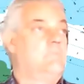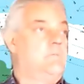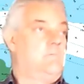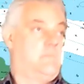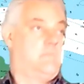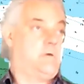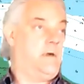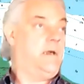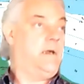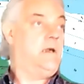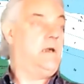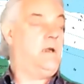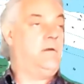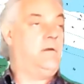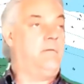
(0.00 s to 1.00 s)
Drinking
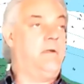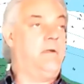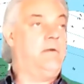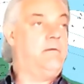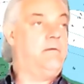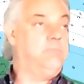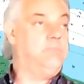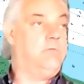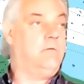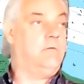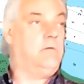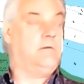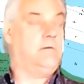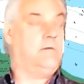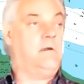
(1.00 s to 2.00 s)
large amounts of
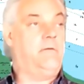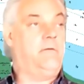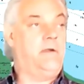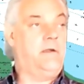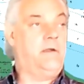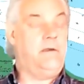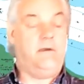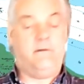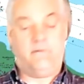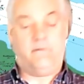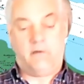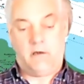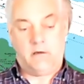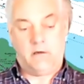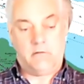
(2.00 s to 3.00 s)
water, I've heard, is
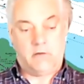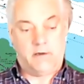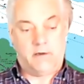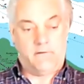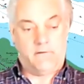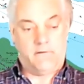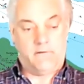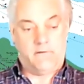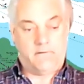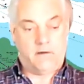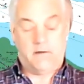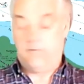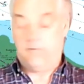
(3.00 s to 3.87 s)
quite constructive. I